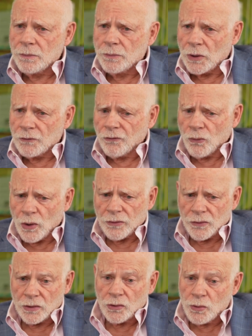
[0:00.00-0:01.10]
put
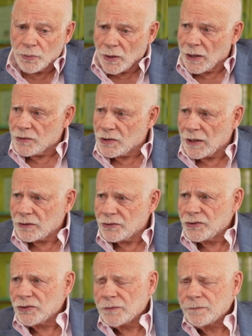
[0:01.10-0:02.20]
forth on new
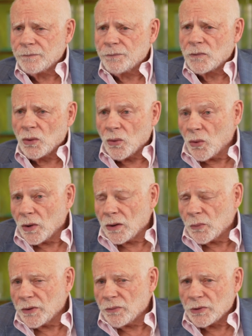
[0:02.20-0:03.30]
projects or
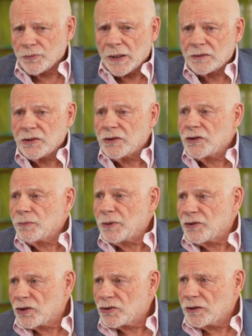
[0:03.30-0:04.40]
with respect to
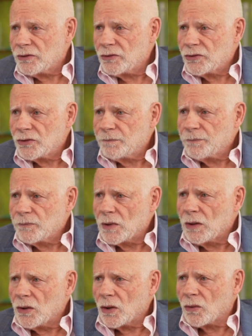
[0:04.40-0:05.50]
dispositions,
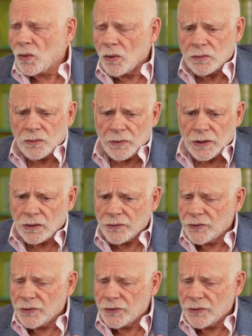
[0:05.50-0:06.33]
are all critical